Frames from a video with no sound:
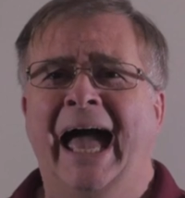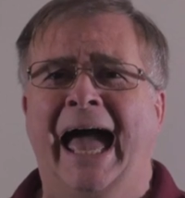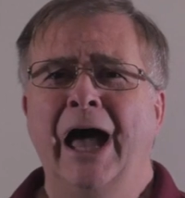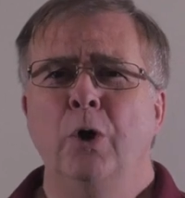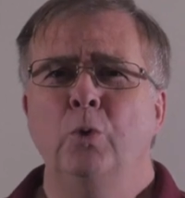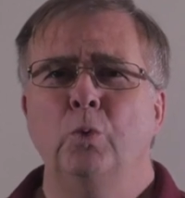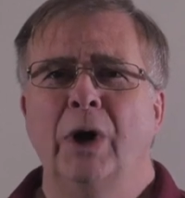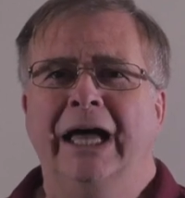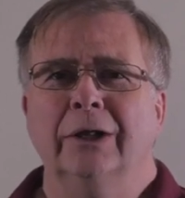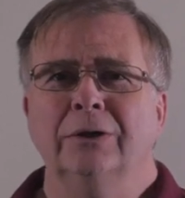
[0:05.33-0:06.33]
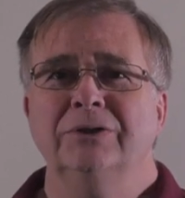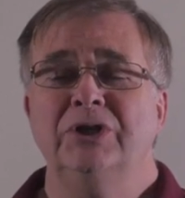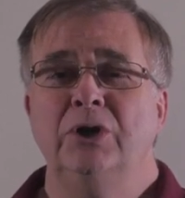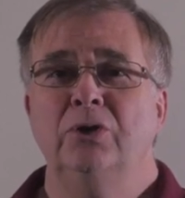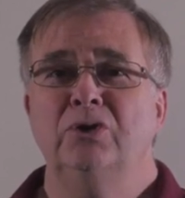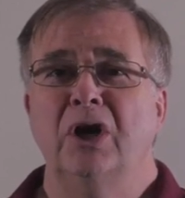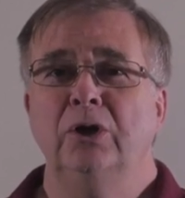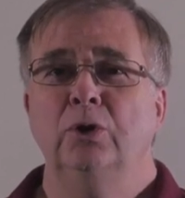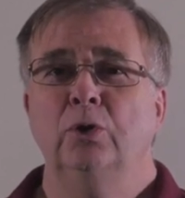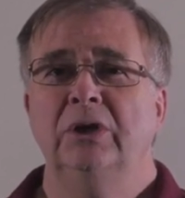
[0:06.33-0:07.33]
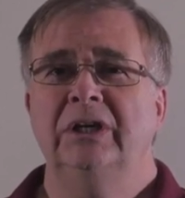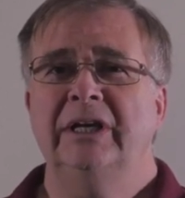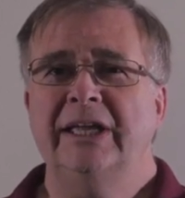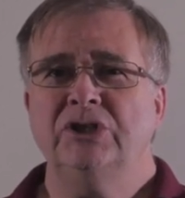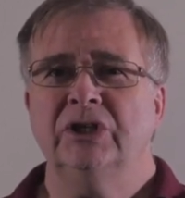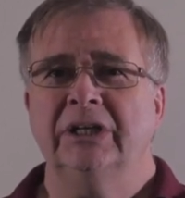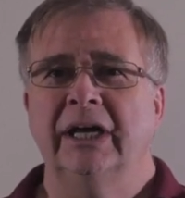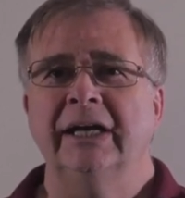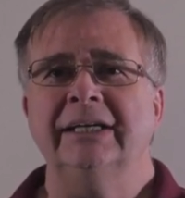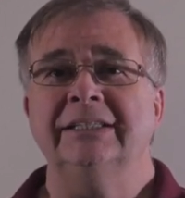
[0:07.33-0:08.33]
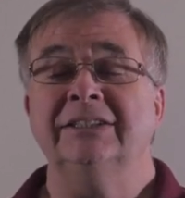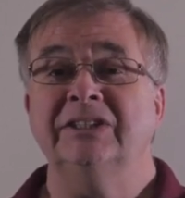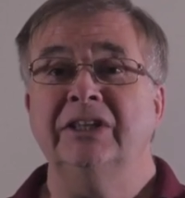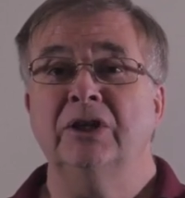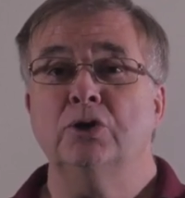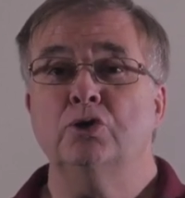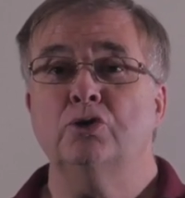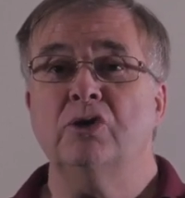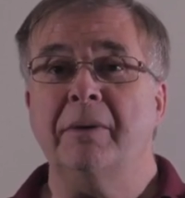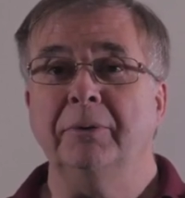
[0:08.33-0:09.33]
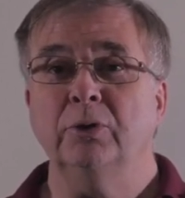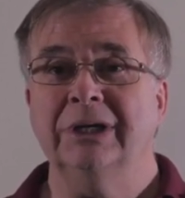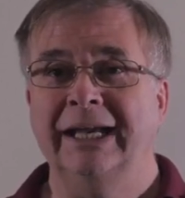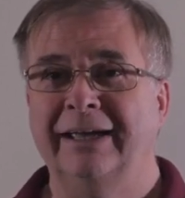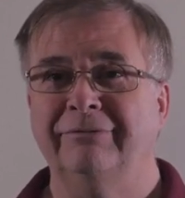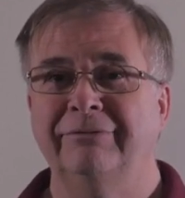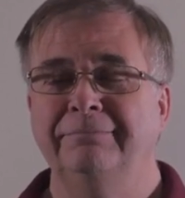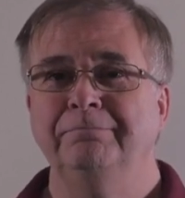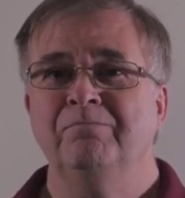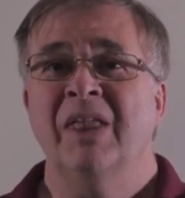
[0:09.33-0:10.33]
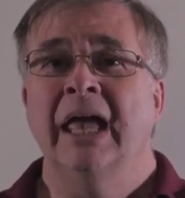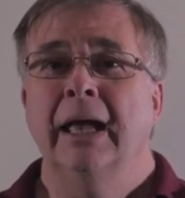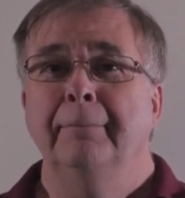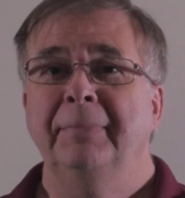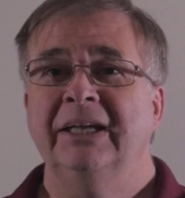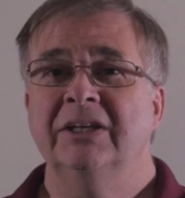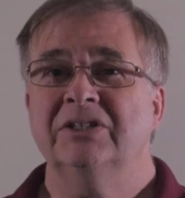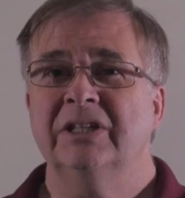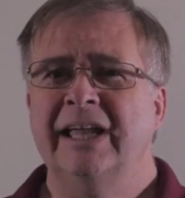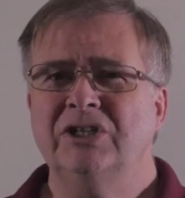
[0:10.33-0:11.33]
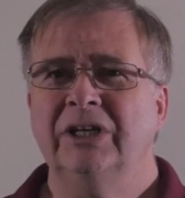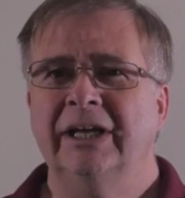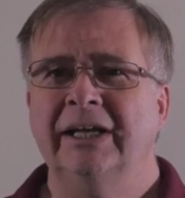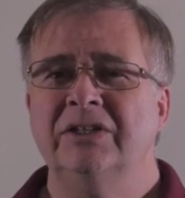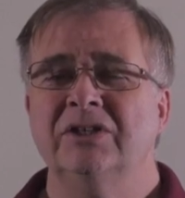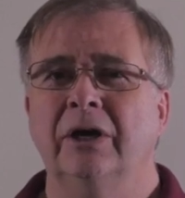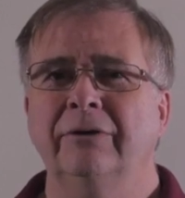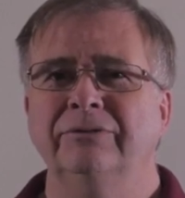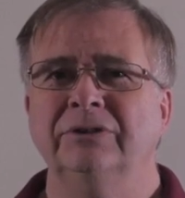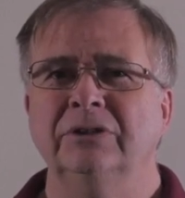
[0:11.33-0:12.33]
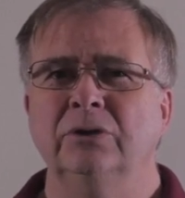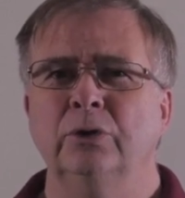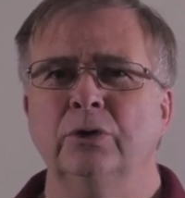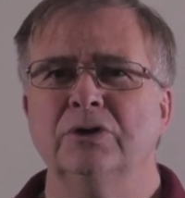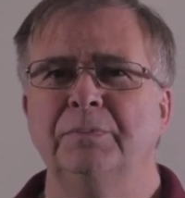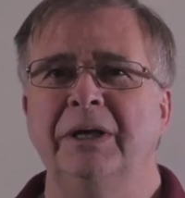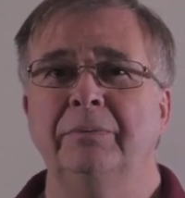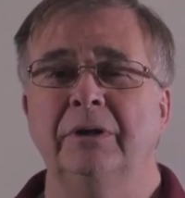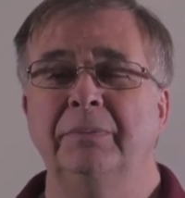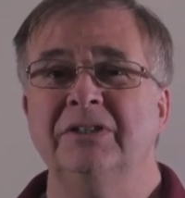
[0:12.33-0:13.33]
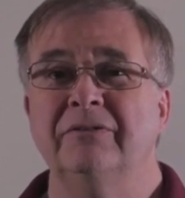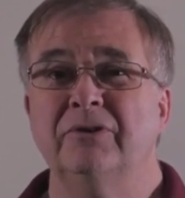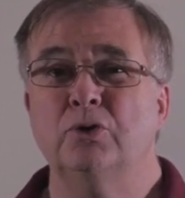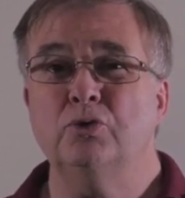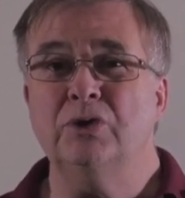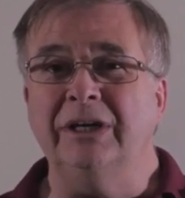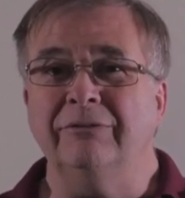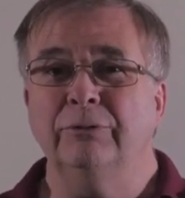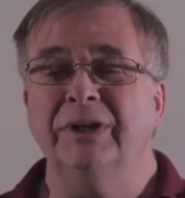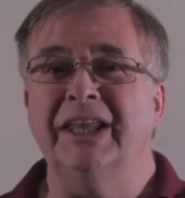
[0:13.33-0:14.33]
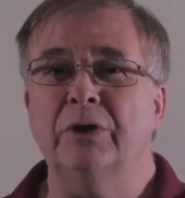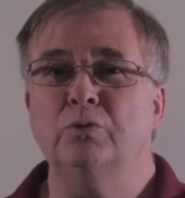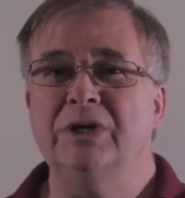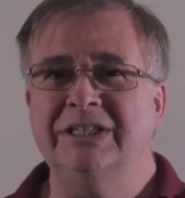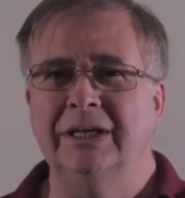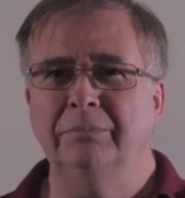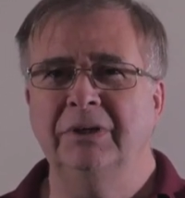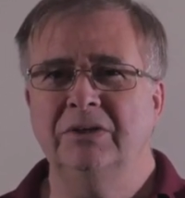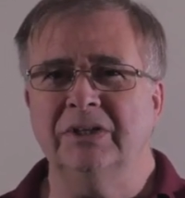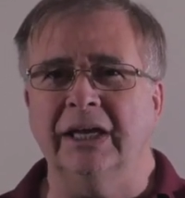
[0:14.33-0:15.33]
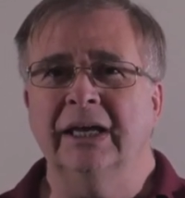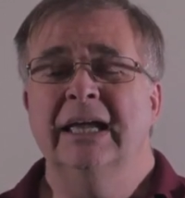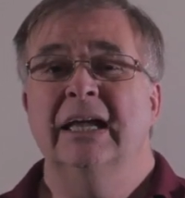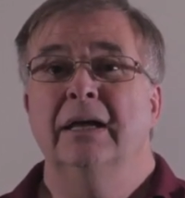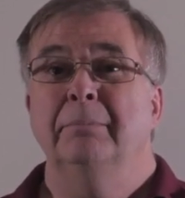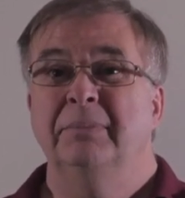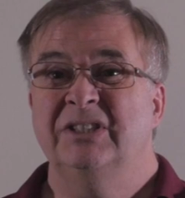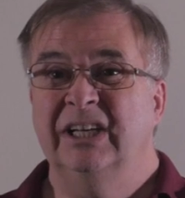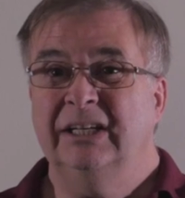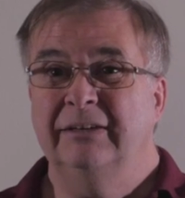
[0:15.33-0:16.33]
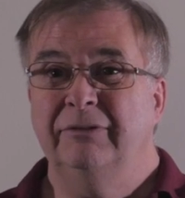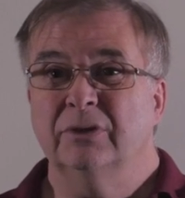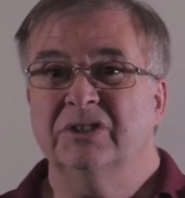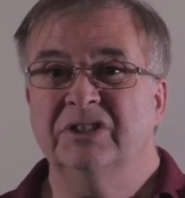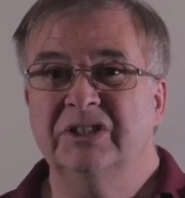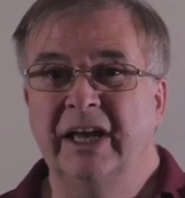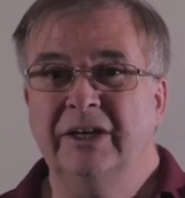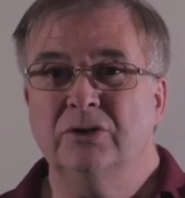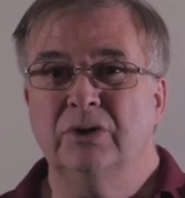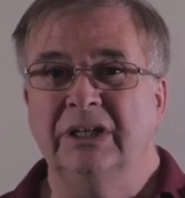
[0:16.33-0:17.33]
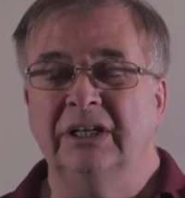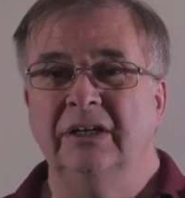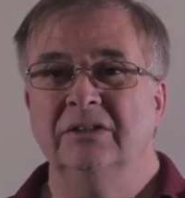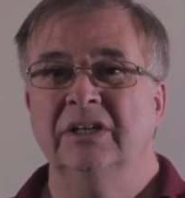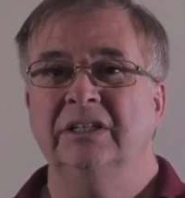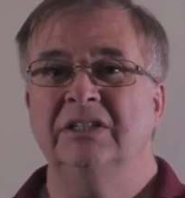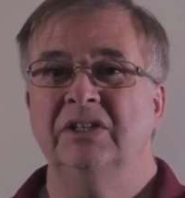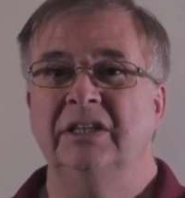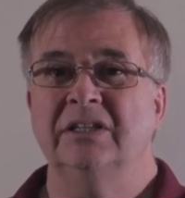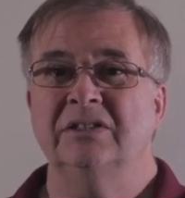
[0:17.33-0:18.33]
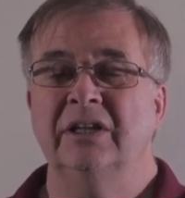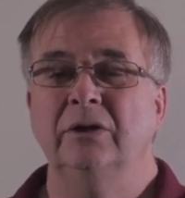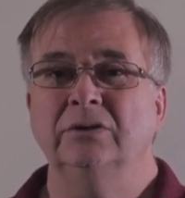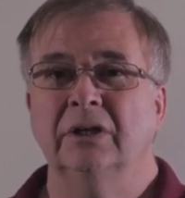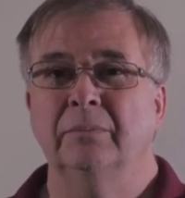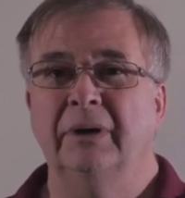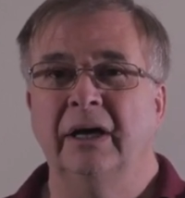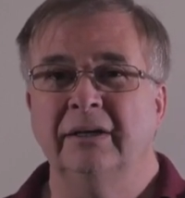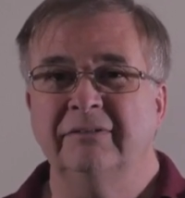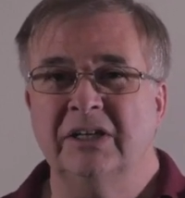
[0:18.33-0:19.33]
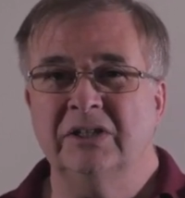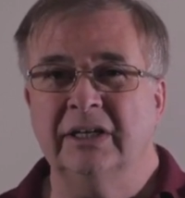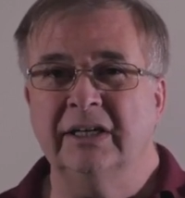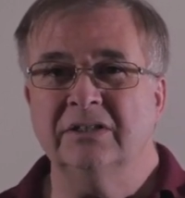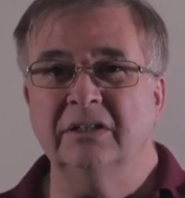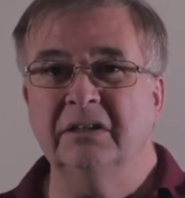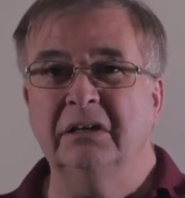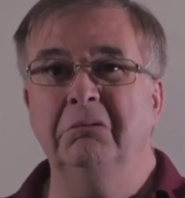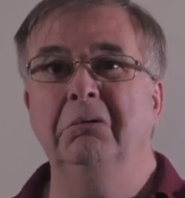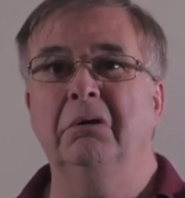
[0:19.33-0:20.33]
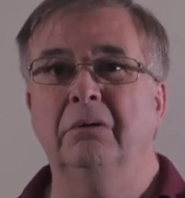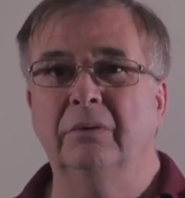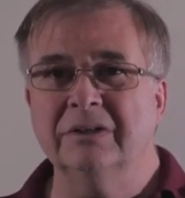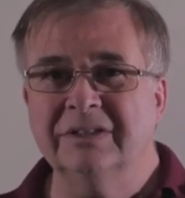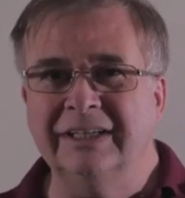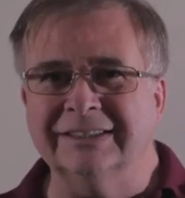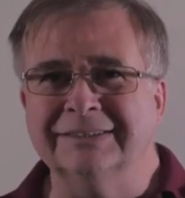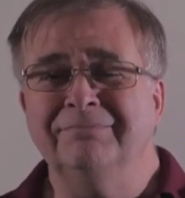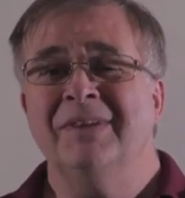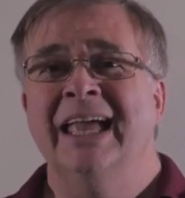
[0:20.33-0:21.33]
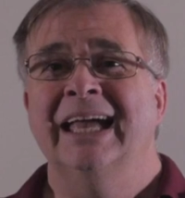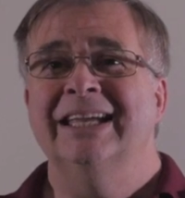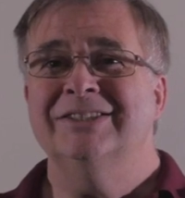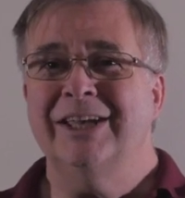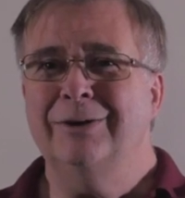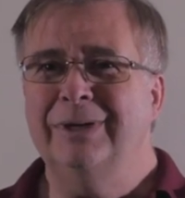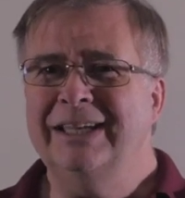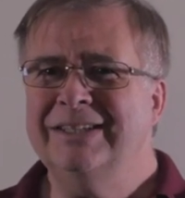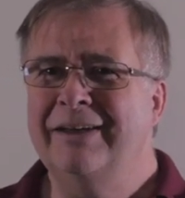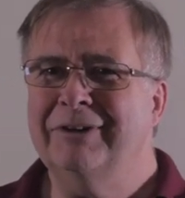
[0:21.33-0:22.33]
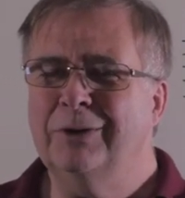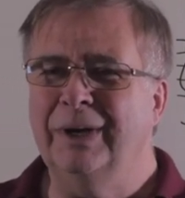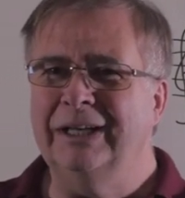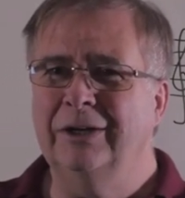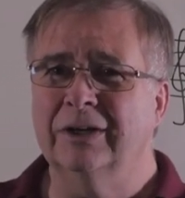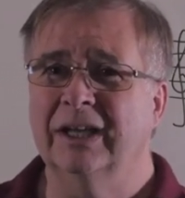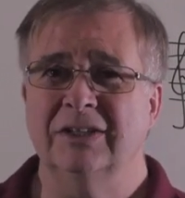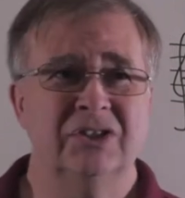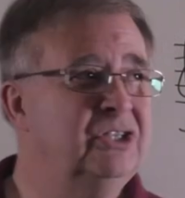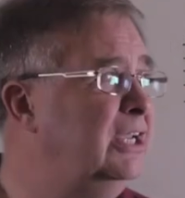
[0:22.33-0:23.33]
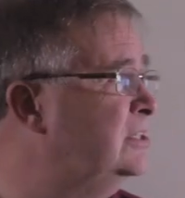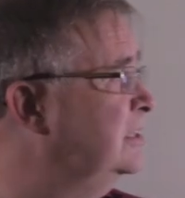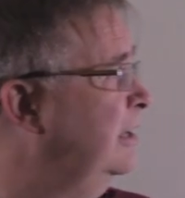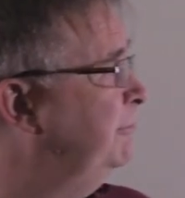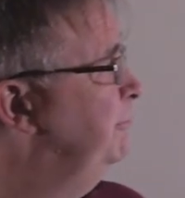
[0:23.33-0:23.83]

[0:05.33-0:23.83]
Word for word: how well do you know your ledger lines in the treble clef? Because ledger lines often cause people a bit of grief when they're reading music, particularly if you're sight reading, you suddenly see this note on a pile of ledger lines and think, ooh, what's this? So let's have a quick look at just a